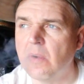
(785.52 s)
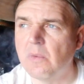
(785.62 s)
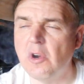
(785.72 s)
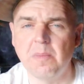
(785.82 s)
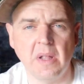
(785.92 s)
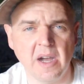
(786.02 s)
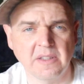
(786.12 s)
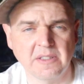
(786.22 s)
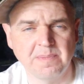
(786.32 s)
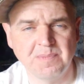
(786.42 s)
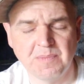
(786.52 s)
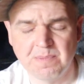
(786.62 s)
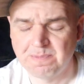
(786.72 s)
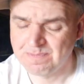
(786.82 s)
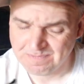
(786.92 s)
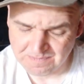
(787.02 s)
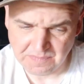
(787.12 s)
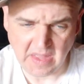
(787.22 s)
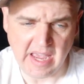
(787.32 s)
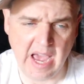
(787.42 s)
Roadblocks.
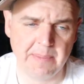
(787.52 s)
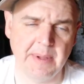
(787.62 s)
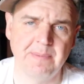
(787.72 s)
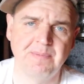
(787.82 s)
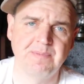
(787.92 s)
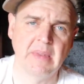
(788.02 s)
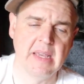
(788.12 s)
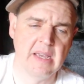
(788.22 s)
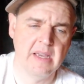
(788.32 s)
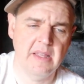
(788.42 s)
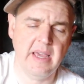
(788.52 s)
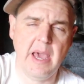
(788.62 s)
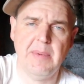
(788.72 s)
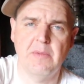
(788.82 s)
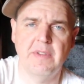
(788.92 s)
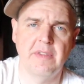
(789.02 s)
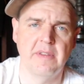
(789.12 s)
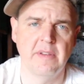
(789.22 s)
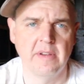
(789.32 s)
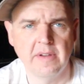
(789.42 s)
They happen. They happen with
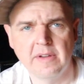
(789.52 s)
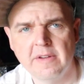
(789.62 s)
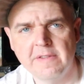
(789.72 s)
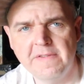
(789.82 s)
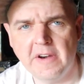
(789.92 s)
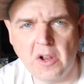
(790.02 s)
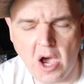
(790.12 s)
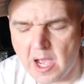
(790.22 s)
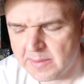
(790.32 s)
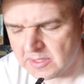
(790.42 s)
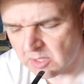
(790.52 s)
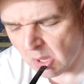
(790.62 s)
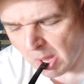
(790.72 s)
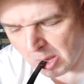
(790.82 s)
fun hobbies.